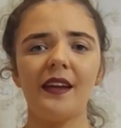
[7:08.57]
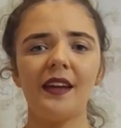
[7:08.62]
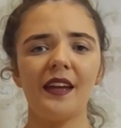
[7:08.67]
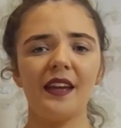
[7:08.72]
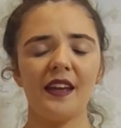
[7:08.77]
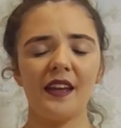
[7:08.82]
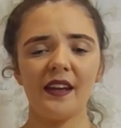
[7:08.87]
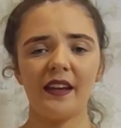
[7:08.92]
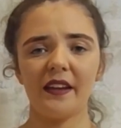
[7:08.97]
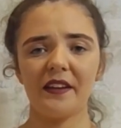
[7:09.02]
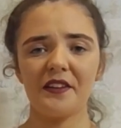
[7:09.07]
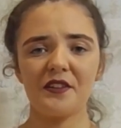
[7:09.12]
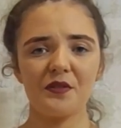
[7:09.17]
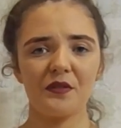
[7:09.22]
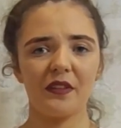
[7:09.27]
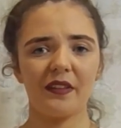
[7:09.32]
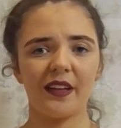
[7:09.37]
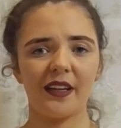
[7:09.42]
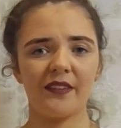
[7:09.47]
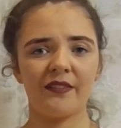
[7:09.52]
You kind of don't
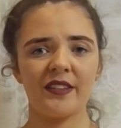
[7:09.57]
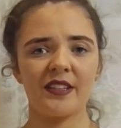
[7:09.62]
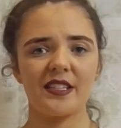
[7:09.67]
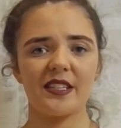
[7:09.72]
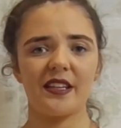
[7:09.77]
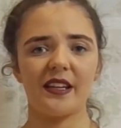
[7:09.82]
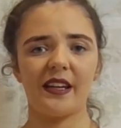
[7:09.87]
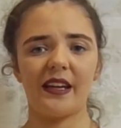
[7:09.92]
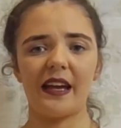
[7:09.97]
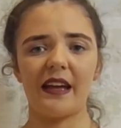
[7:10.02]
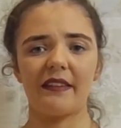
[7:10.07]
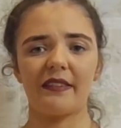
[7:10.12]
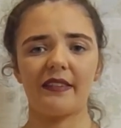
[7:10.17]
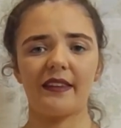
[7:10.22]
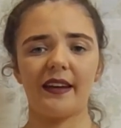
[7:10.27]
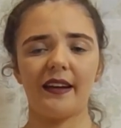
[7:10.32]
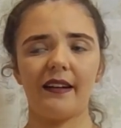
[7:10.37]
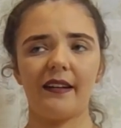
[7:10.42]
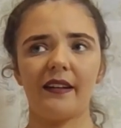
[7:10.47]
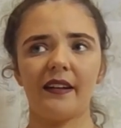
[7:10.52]
think of it till you get
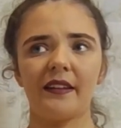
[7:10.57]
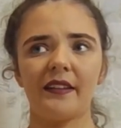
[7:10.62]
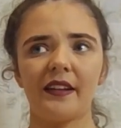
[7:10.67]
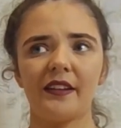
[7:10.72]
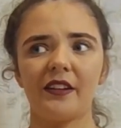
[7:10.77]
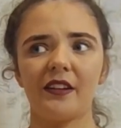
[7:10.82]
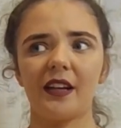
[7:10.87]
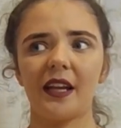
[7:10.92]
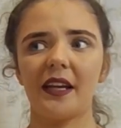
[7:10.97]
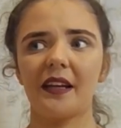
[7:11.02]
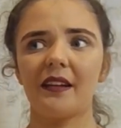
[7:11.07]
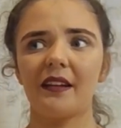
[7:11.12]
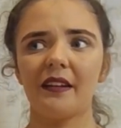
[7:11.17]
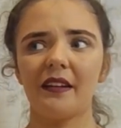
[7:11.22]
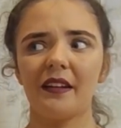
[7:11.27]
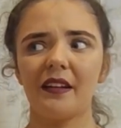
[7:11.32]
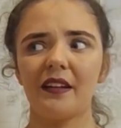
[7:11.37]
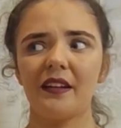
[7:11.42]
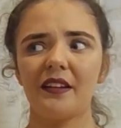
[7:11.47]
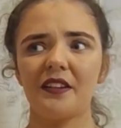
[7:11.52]
there, and then you're like,
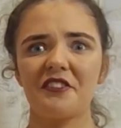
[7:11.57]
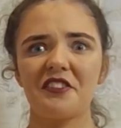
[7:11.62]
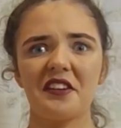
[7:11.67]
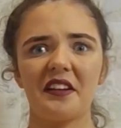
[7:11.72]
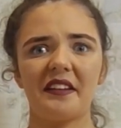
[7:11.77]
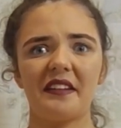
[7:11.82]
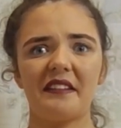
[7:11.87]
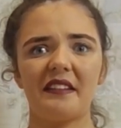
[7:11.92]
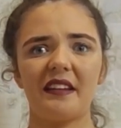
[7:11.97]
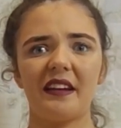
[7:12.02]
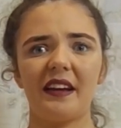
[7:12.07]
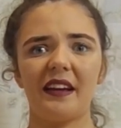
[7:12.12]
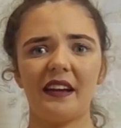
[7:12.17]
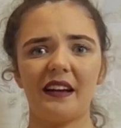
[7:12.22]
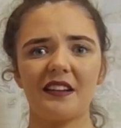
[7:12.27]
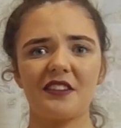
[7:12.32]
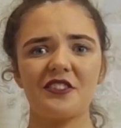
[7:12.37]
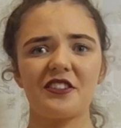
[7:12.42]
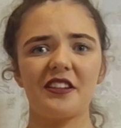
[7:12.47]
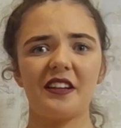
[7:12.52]
shit, I
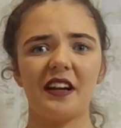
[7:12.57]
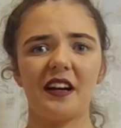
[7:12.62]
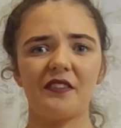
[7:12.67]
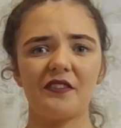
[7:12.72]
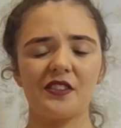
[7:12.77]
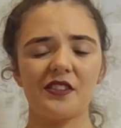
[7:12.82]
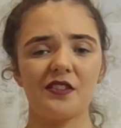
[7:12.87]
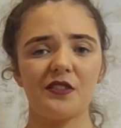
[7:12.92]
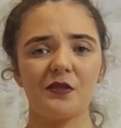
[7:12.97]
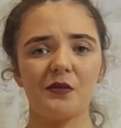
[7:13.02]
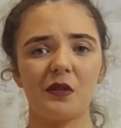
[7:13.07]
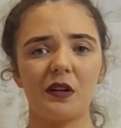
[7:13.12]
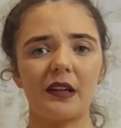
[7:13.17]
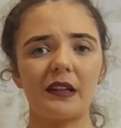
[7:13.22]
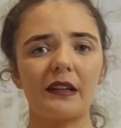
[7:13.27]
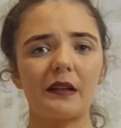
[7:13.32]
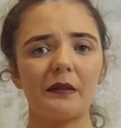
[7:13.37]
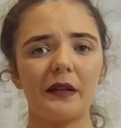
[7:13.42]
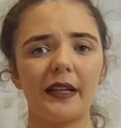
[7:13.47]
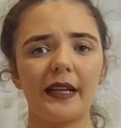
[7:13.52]
actually have to do work
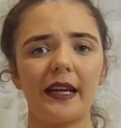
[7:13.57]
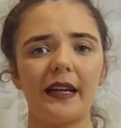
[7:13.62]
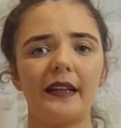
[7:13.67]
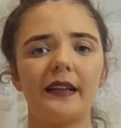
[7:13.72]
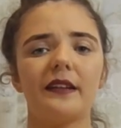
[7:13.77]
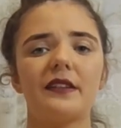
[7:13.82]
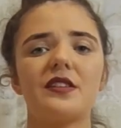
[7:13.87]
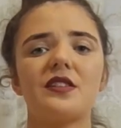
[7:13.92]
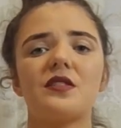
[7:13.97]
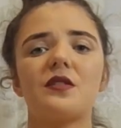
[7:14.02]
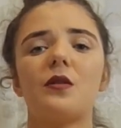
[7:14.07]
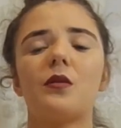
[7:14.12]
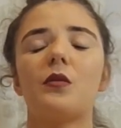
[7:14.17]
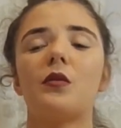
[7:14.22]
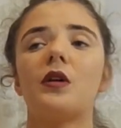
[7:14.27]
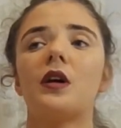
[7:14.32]
when I get here. So